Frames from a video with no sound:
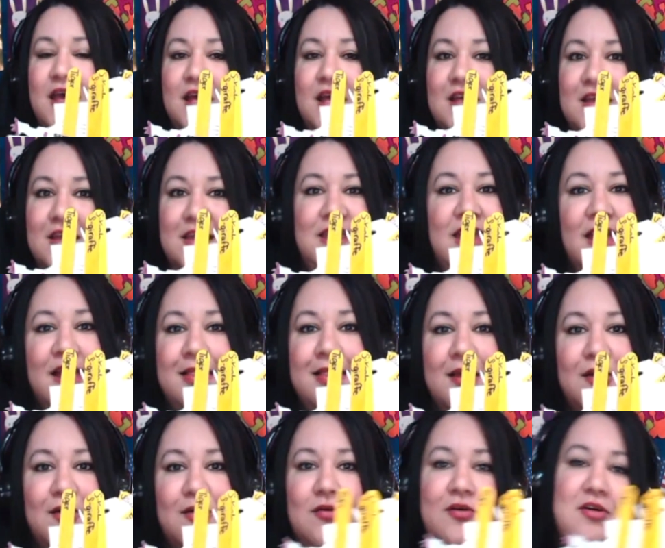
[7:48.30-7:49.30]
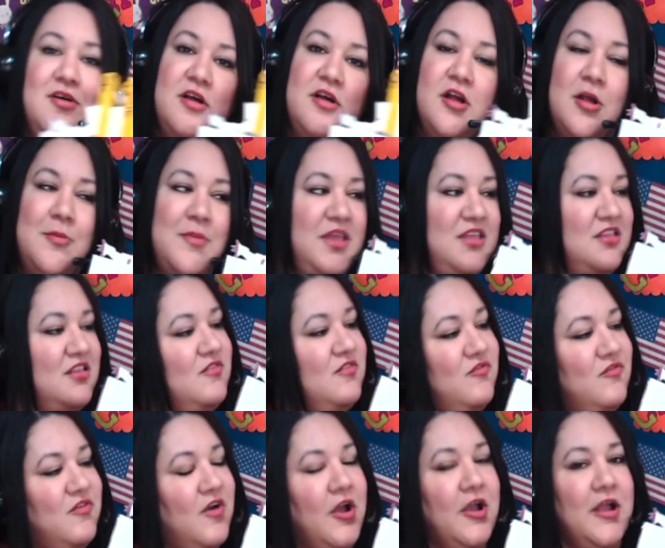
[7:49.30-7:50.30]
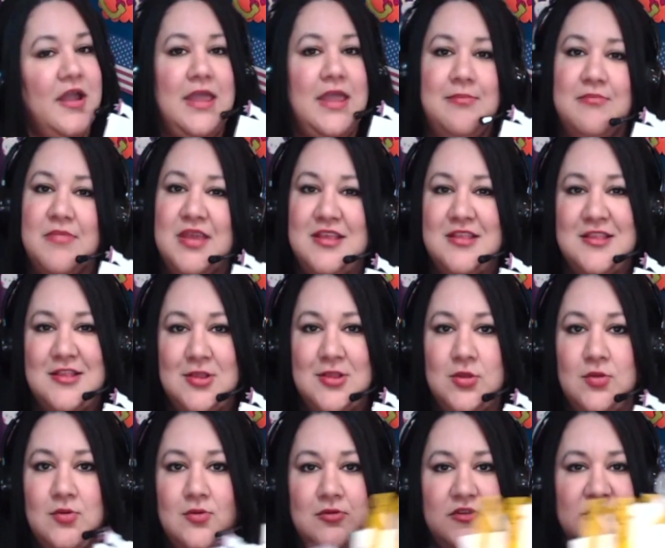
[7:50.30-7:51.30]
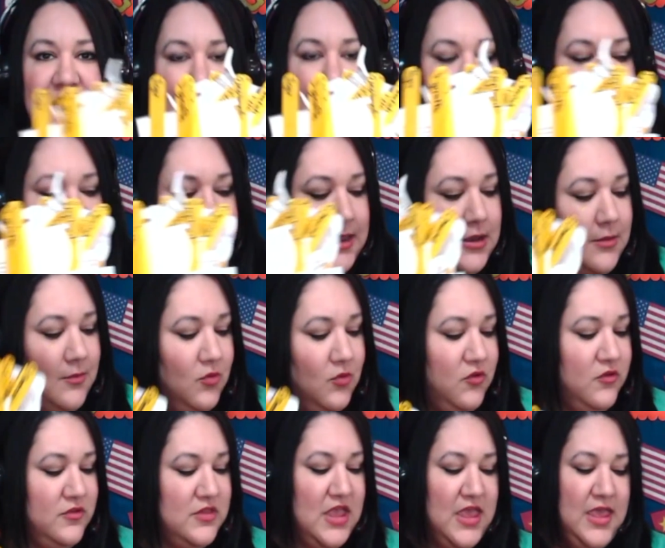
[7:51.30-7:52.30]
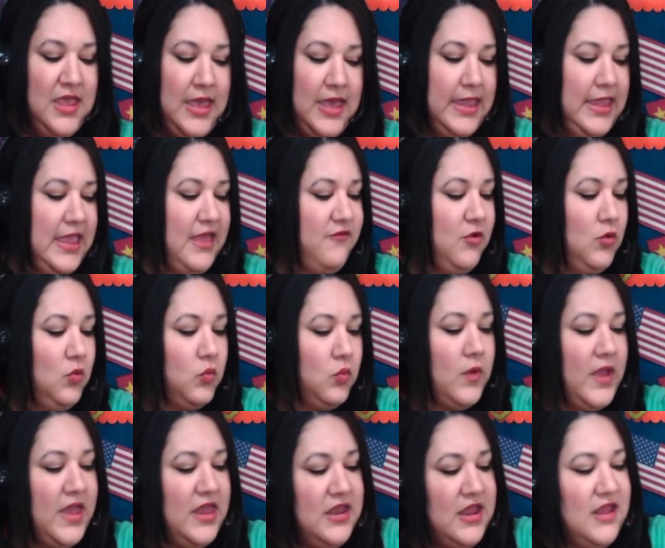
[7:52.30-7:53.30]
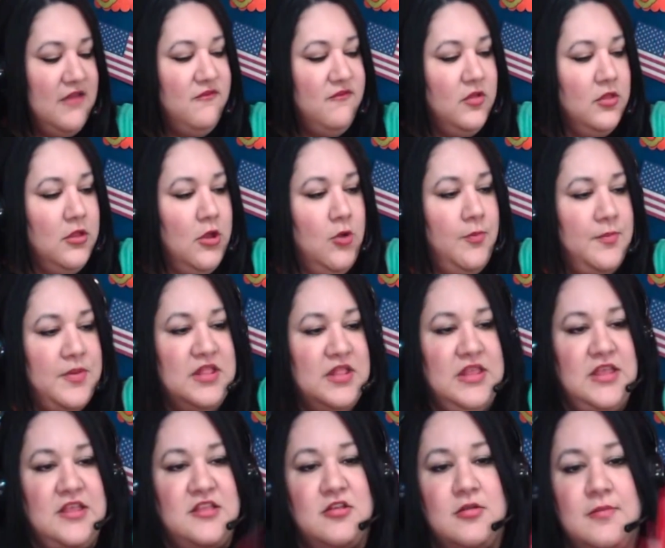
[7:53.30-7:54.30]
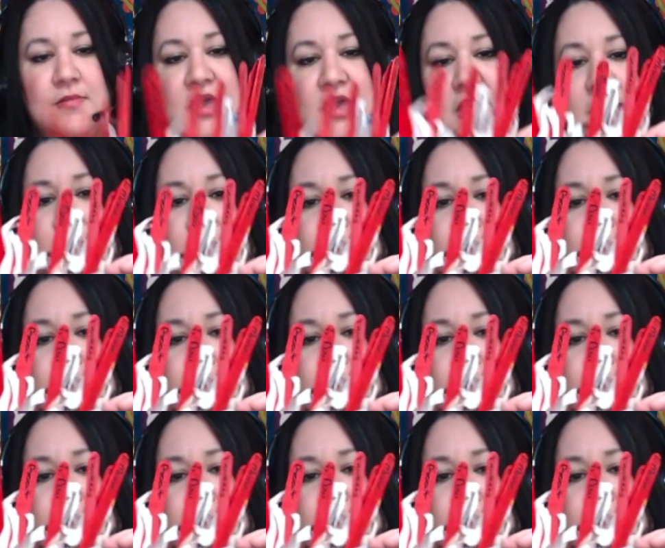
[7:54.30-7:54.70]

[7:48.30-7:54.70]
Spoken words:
Yellow are my safari, my zoo type animals. I have a red envelope, and these are my